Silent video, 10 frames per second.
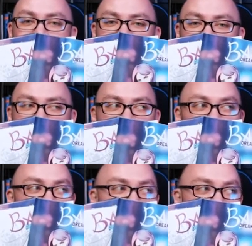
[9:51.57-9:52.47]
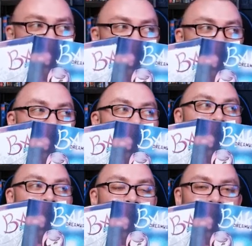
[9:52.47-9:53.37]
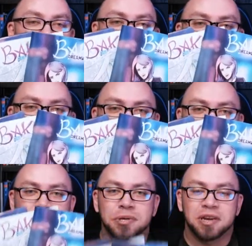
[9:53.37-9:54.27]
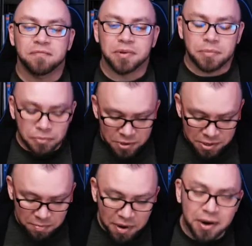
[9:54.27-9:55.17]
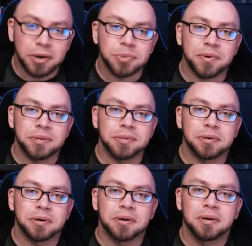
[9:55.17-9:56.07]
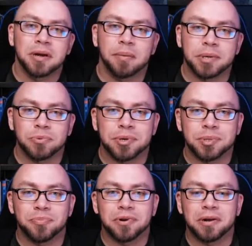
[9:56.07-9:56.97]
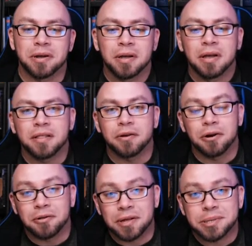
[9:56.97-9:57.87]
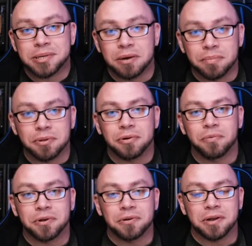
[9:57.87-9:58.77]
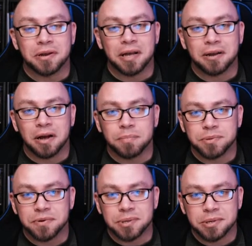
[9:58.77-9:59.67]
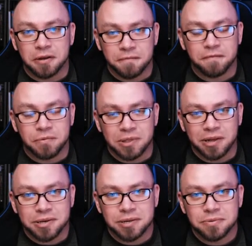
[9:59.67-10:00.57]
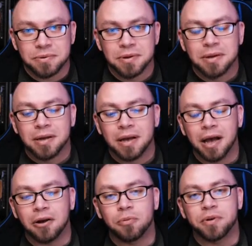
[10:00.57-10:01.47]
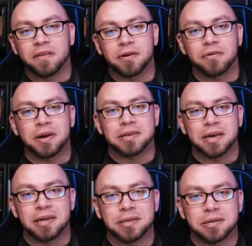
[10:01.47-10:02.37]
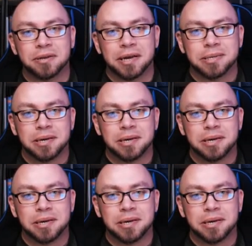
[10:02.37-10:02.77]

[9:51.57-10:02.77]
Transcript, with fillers: Baku Dreamwalkers, all of which have been printed by our sponsor, Comics Wellspring. There are links down below where you can get copies for yourself if you would like to. I hope you have a great day, and until next